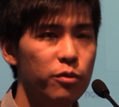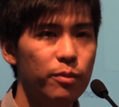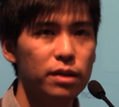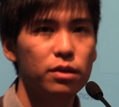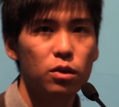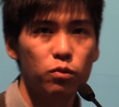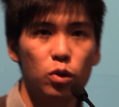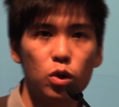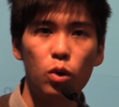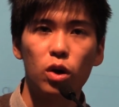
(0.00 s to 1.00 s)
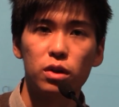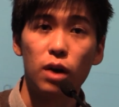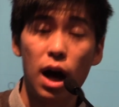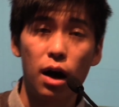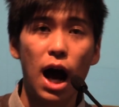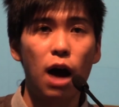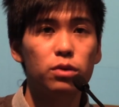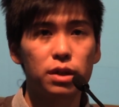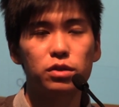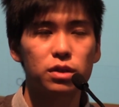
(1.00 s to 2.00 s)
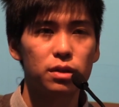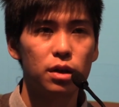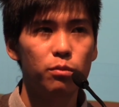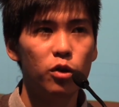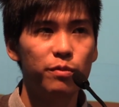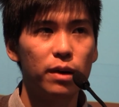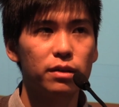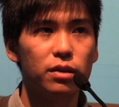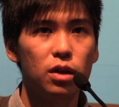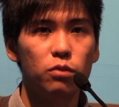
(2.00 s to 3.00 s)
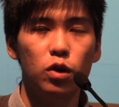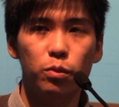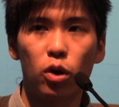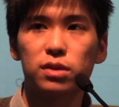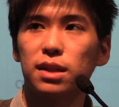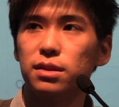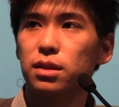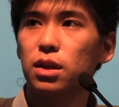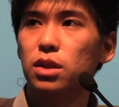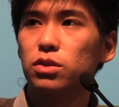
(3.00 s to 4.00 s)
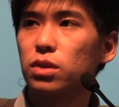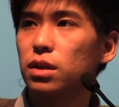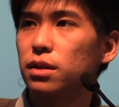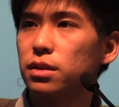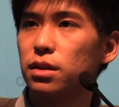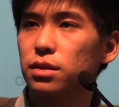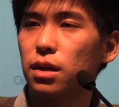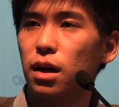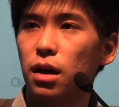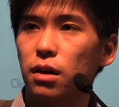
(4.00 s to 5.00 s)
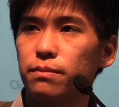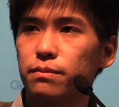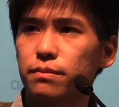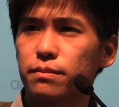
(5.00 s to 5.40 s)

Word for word: movement will go on or how this movement will process. So that this is a